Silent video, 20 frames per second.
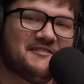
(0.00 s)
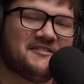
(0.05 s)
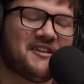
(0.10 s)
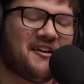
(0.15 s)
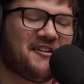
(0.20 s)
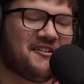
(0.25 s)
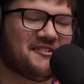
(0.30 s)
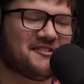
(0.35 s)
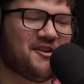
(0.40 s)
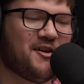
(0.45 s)

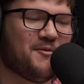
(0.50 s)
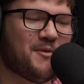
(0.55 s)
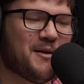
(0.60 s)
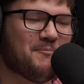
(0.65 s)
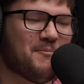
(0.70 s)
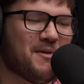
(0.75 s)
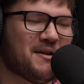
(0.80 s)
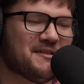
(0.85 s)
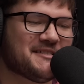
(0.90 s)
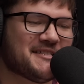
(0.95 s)
Shout out to all my
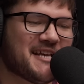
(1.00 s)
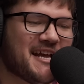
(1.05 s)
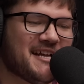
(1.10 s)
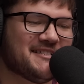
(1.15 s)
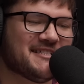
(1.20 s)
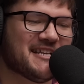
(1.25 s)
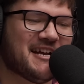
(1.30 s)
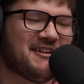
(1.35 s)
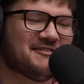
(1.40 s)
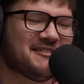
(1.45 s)
Munce
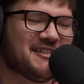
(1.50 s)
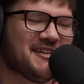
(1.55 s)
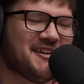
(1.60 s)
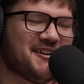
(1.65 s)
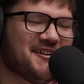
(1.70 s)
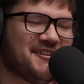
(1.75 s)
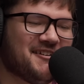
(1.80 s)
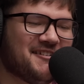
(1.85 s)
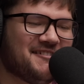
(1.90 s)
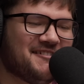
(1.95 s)
heads out
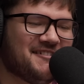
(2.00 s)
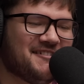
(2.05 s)
there.